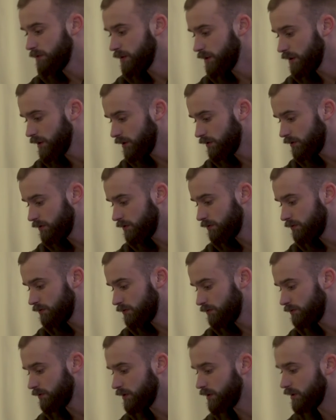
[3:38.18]
What's this?
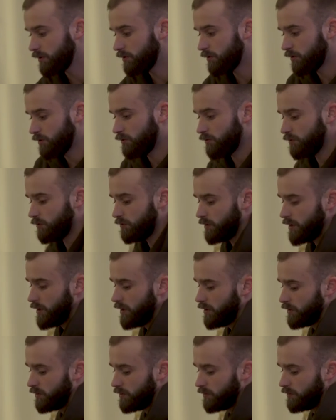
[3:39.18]
What's this? Oh
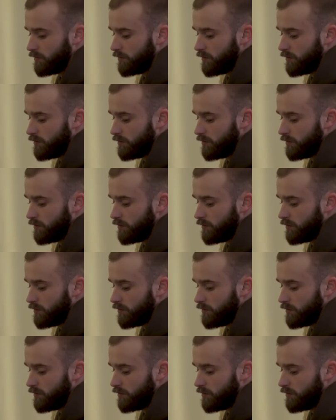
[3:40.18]
yeah.